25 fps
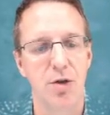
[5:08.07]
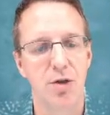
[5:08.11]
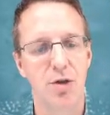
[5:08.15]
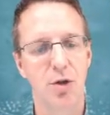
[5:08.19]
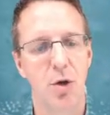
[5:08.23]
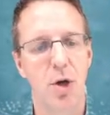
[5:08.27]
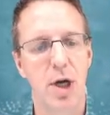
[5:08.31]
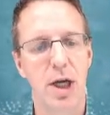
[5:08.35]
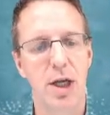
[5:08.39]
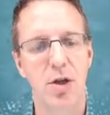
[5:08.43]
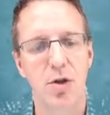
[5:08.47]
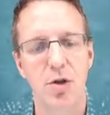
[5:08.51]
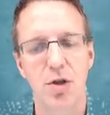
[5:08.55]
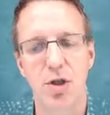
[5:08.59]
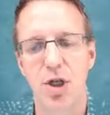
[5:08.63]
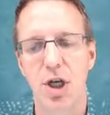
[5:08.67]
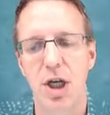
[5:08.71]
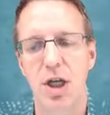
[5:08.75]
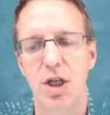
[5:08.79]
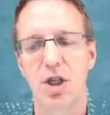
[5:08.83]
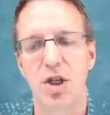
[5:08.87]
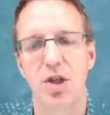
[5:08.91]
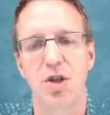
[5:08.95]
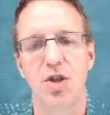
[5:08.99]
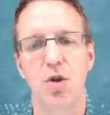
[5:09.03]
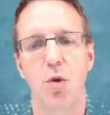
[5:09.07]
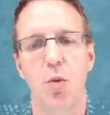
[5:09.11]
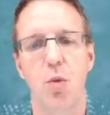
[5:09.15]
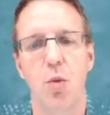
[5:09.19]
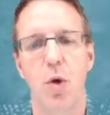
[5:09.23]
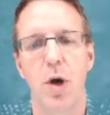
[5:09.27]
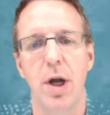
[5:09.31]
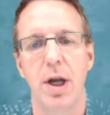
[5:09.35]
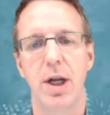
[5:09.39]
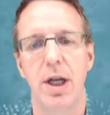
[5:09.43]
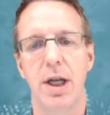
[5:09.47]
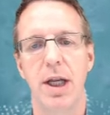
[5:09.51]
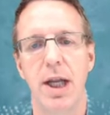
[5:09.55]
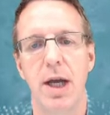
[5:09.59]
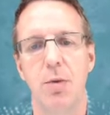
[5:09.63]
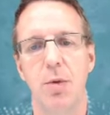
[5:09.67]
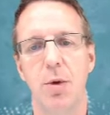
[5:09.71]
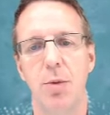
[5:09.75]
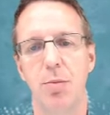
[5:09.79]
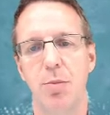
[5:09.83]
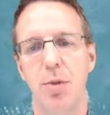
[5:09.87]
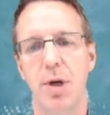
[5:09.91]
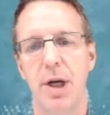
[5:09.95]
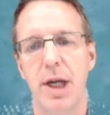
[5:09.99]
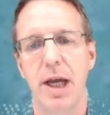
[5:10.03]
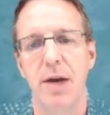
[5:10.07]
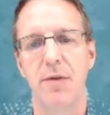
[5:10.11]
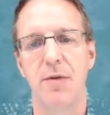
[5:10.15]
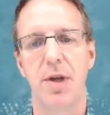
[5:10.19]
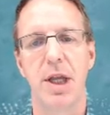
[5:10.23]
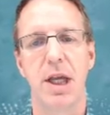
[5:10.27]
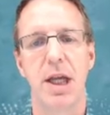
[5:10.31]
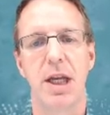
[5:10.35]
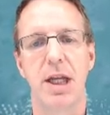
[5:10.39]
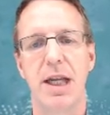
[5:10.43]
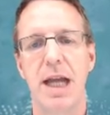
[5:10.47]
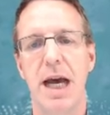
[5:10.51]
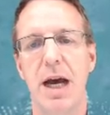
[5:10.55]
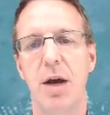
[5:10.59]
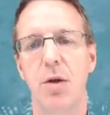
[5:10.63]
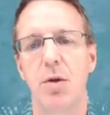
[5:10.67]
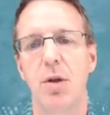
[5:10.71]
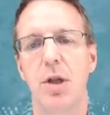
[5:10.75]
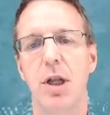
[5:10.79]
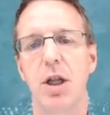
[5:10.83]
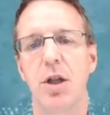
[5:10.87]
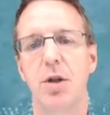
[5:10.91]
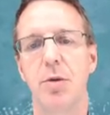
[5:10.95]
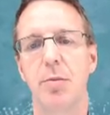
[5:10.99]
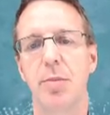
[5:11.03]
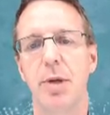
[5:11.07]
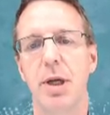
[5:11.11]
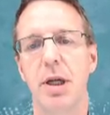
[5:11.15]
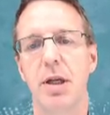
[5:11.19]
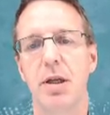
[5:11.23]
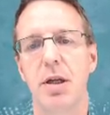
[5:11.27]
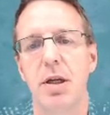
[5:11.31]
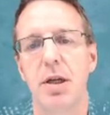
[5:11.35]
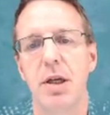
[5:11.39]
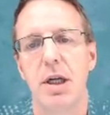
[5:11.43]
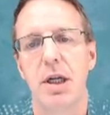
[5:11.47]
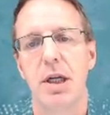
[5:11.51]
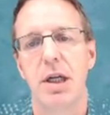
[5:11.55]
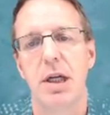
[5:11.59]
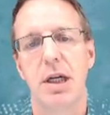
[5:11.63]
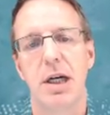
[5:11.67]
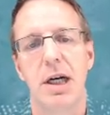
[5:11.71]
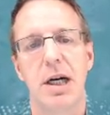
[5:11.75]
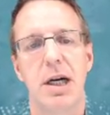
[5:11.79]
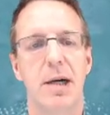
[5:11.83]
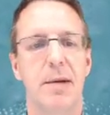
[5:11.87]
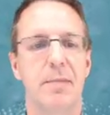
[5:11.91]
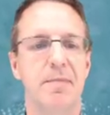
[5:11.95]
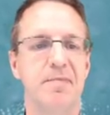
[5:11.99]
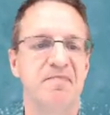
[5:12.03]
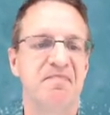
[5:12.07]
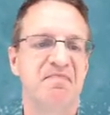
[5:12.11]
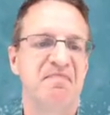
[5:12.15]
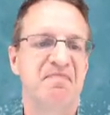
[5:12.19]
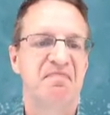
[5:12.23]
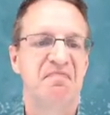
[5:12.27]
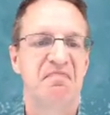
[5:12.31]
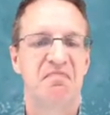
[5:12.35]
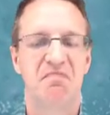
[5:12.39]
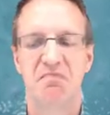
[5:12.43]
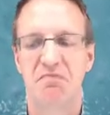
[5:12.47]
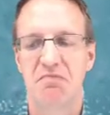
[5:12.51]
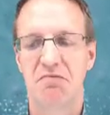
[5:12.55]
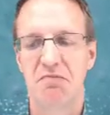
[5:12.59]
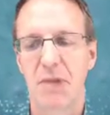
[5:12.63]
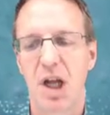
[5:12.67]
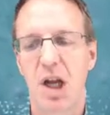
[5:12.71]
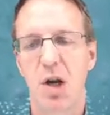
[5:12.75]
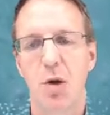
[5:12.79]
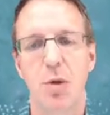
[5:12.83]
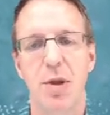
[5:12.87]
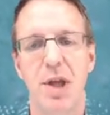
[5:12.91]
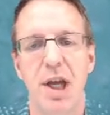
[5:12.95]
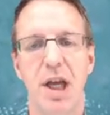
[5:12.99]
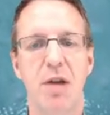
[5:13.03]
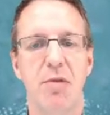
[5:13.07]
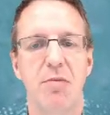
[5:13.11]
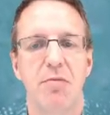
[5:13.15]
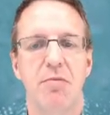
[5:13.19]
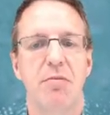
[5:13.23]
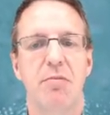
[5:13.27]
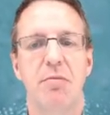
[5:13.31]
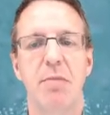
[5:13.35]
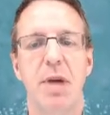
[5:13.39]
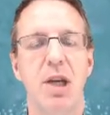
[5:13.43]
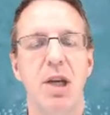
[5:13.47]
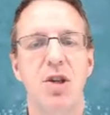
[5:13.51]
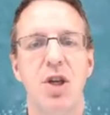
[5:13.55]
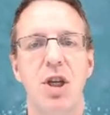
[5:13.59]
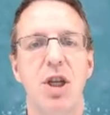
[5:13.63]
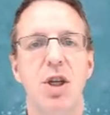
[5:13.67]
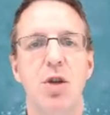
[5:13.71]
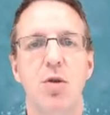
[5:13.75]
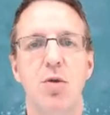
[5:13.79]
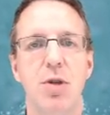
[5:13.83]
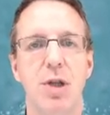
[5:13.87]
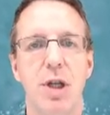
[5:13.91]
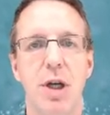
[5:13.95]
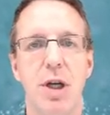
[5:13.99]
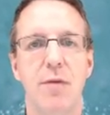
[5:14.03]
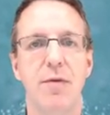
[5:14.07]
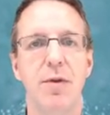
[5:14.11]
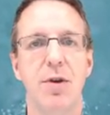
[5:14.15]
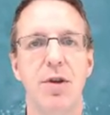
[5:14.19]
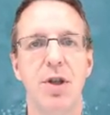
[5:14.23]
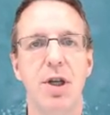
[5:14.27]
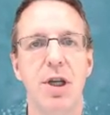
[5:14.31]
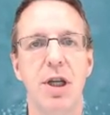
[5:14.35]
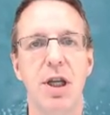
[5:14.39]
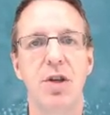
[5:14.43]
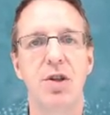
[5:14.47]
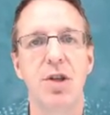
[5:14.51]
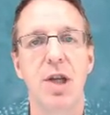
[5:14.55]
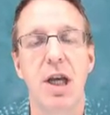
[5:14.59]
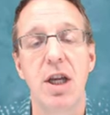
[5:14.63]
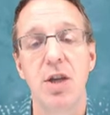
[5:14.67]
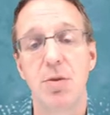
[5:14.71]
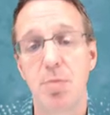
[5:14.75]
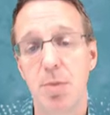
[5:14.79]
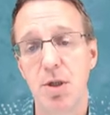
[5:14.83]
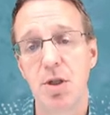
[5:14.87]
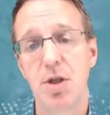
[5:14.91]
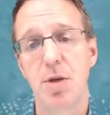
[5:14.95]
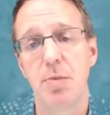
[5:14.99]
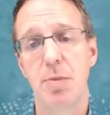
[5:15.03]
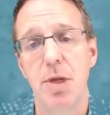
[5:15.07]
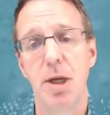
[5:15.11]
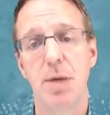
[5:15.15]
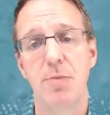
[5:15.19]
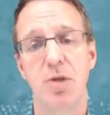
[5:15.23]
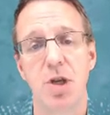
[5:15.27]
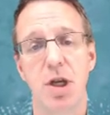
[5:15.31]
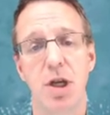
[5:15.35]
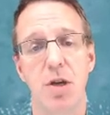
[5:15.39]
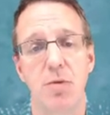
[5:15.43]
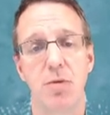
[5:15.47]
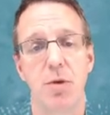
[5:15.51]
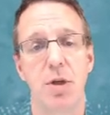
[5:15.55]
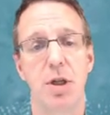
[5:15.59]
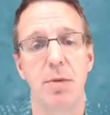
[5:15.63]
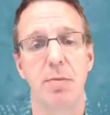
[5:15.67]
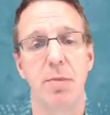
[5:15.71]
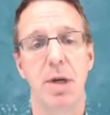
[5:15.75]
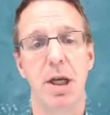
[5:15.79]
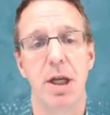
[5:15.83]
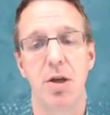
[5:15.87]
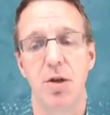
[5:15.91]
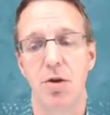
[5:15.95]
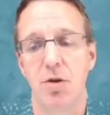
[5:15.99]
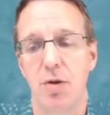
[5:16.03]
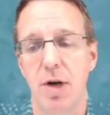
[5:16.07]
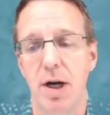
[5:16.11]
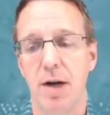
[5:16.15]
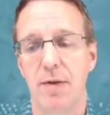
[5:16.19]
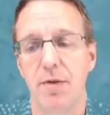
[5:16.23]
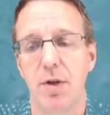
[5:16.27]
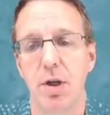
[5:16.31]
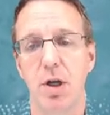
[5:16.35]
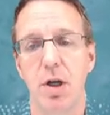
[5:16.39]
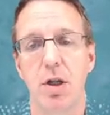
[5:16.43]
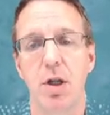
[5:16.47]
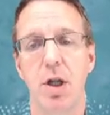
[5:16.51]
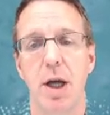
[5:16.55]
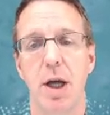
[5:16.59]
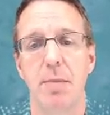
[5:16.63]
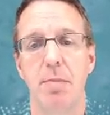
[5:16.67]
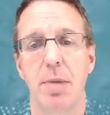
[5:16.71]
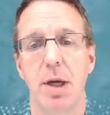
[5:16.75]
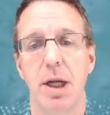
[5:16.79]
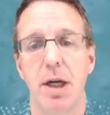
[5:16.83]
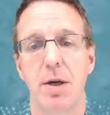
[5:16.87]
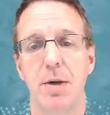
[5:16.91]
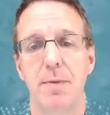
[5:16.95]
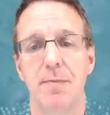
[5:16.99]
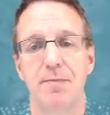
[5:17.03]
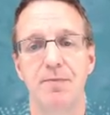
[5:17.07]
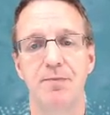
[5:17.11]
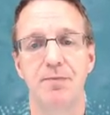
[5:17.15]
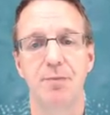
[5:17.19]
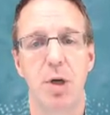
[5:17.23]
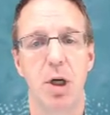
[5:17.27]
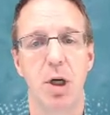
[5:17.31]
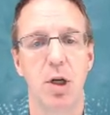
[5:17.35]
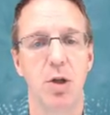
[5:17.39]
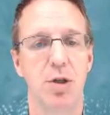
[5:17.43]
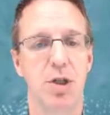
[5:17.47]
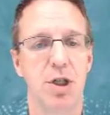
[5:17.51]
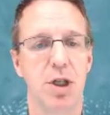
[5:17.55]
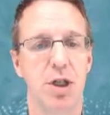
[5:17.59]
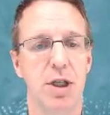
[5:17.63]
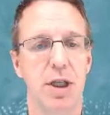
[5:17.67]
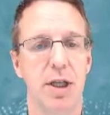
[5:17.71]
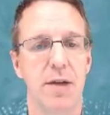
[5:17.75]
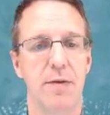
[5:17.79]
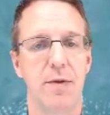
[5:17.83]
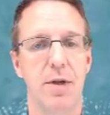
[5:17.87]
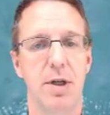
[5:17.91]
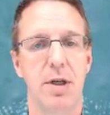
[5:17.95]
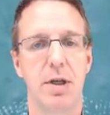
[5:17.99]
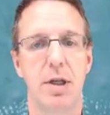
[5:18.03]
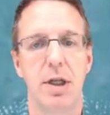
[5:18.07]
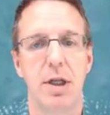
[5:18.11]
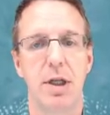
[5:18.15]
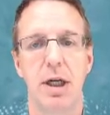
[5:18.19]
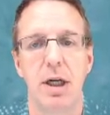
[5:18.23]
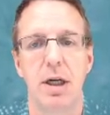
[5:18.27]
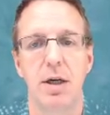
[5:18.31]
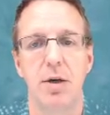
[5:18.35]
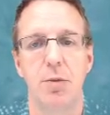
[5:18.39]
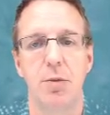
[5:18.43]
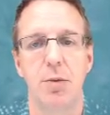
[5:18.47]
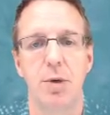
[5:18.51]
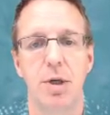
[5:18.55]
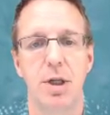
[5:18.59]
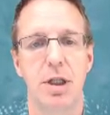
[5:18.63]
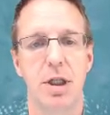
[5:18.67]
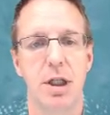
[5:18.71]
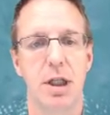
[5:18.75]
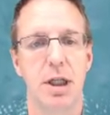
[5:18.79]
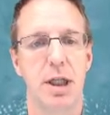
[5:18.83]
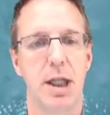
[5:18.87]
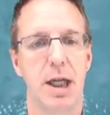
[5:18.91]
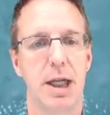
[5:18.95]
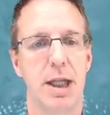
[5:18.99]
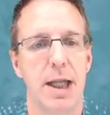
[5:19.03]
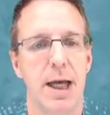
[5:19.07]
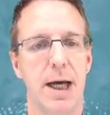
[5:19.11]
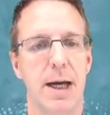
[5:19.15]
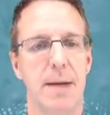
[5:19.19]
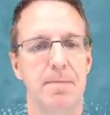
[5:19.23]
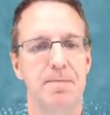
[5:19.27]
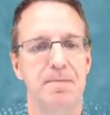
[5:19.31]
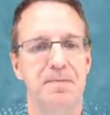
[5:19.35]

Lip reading: So I could change this to 1, and that would bring everything down a little bit. I don't think it makes a huge difference in this case, but sometimes it can really make your graph look a lot better. But I'll just leave it originally like that.